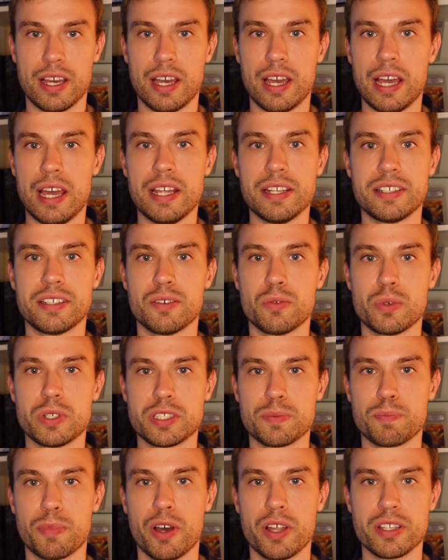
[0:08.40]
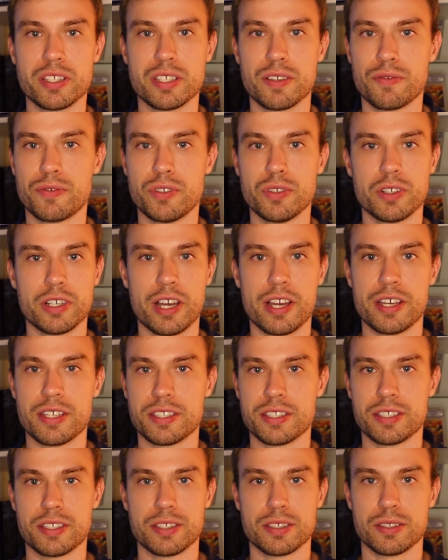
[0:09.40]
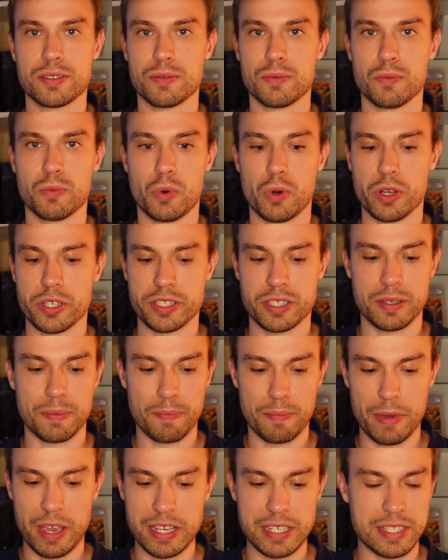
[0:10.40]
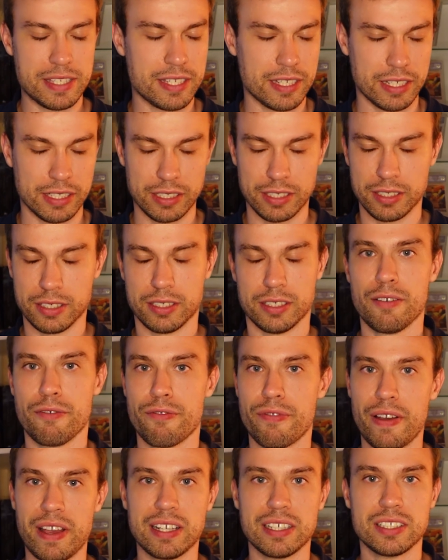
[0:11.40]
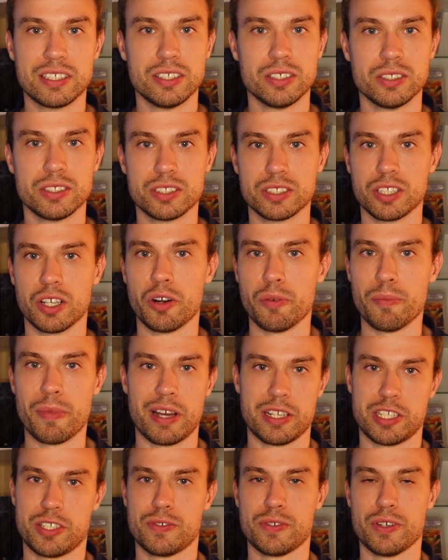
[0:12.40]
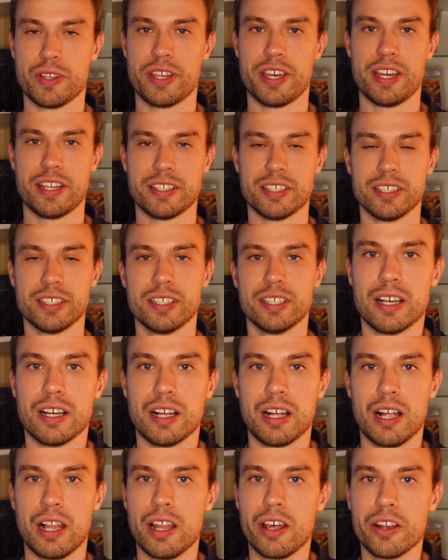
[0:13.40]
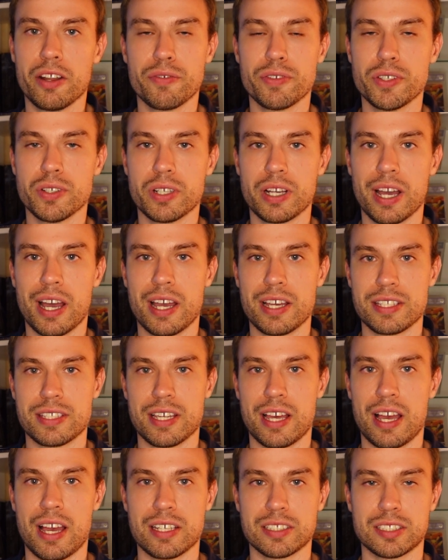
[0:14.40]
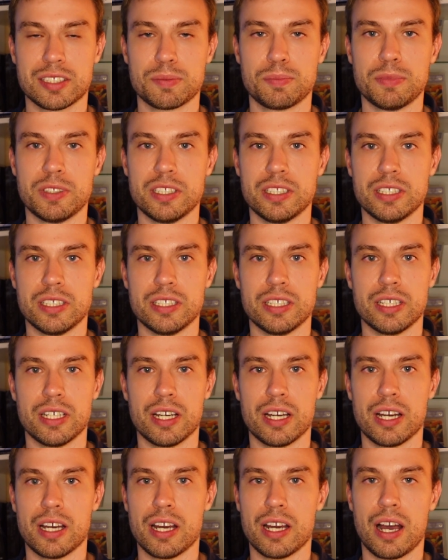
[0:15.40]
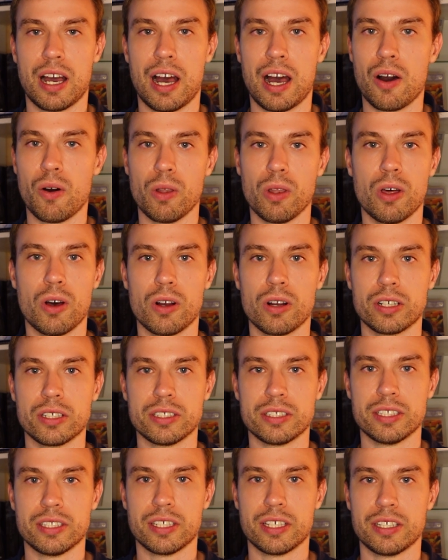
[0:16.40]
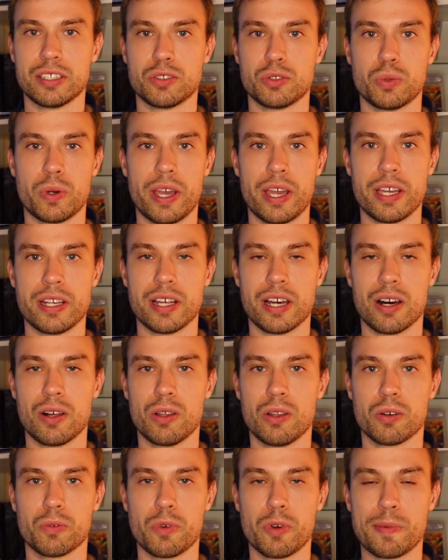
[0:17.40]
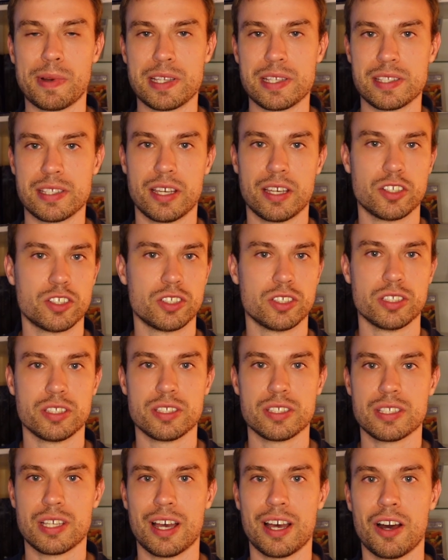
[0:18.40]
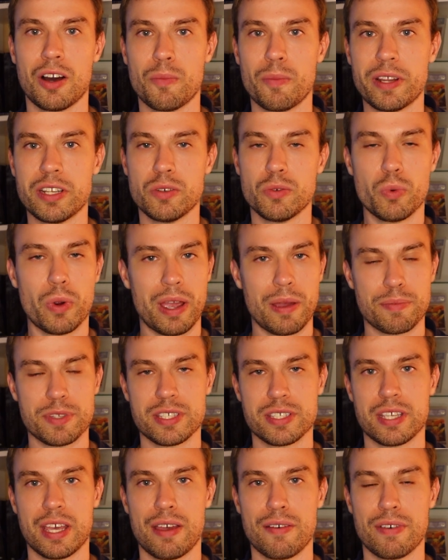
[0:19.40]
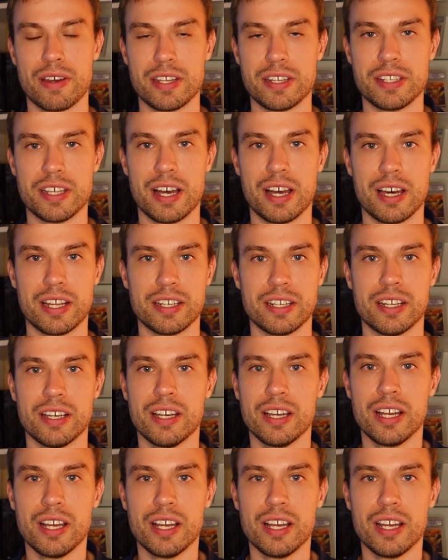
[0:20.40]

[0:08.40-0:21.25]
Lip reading: And the response of you guys was amazing. Thank you so much for that. A lot of you guys asked me how long did I train, how long were my sessions, how many reps have I done.